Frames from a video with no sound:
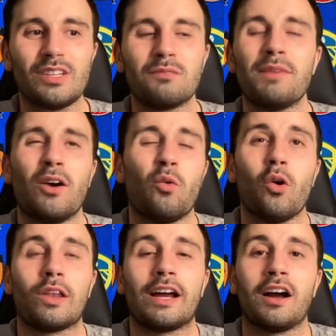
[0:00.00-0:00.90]

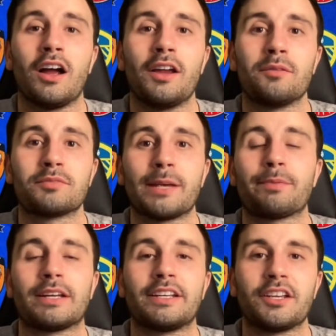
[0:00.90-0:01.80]
Millwall at home
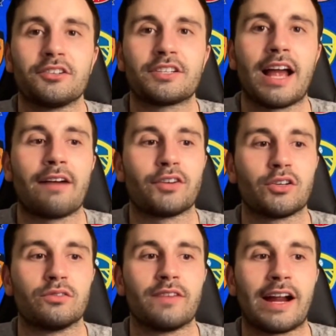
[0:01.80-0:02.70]
typically usually have a
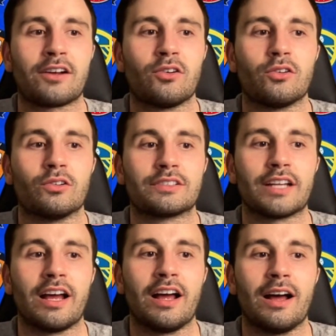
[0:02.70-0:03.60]
good record.
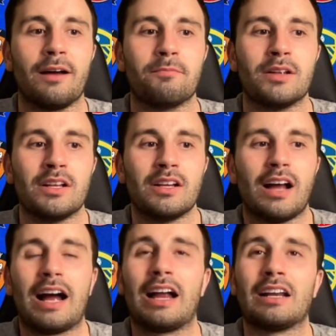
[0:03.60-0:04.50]
And
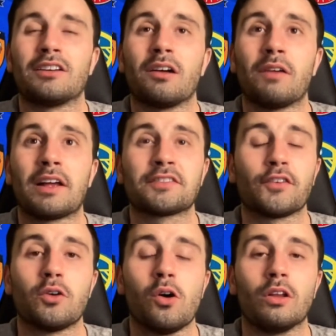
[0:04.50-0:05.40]
as
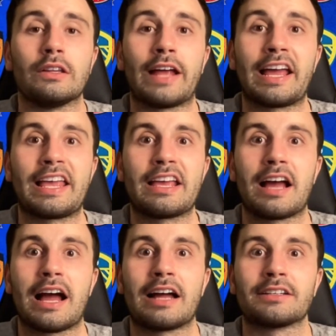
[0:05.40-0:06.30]
for Hull, they
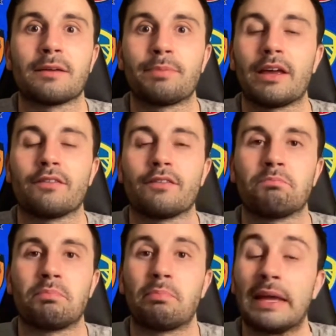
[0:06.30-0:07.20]
had a bit of a
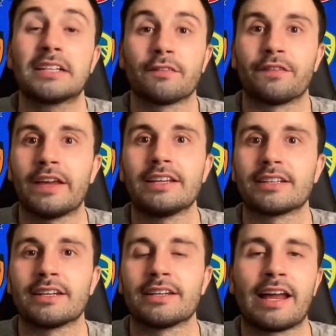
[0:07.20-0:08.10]
big defeat,
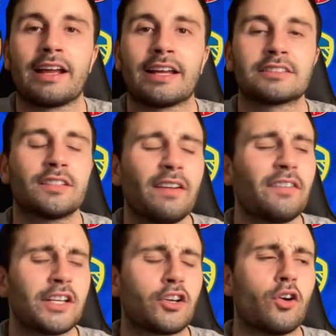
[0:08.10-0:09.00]
didn't they, against a
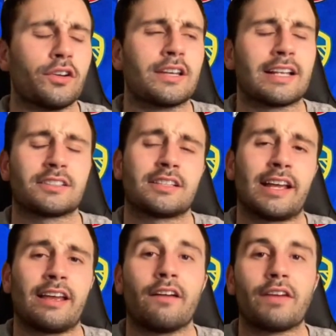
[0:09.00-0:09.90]
very good, let's
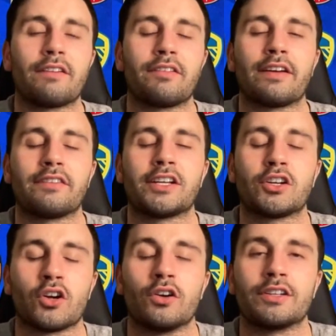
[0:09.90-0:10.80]
say, a very, very
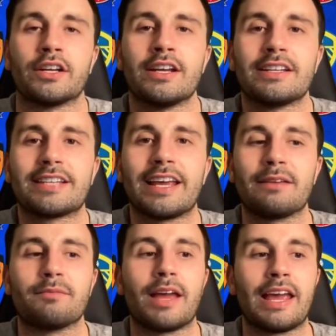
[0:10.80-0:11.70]
good
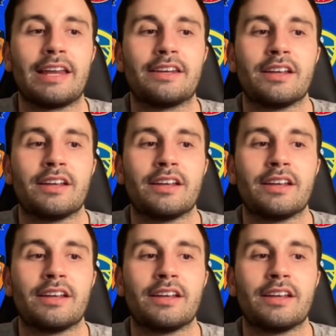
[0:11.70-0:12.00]
team in